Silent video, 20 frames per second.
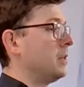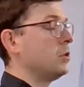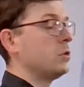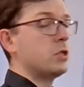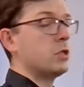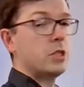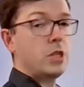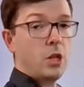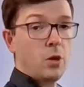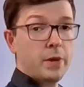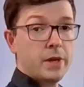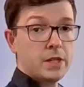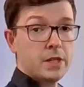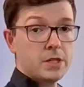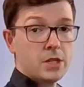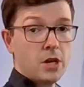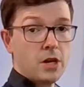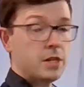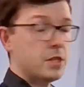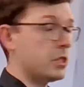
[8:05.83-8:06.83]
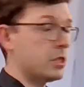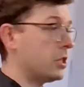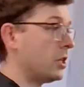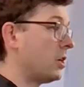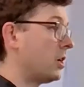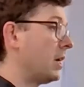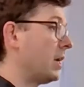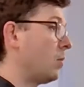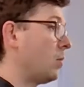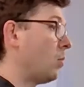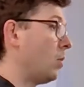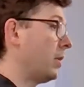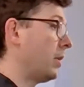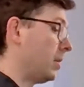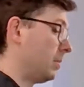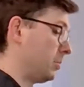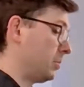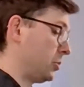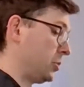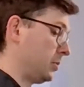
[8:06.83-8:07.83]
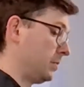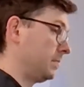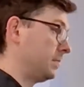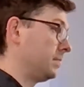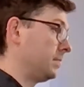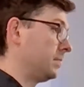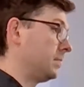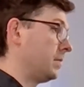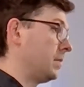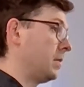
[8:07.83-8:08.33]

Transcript: so slowing down is certainly one option.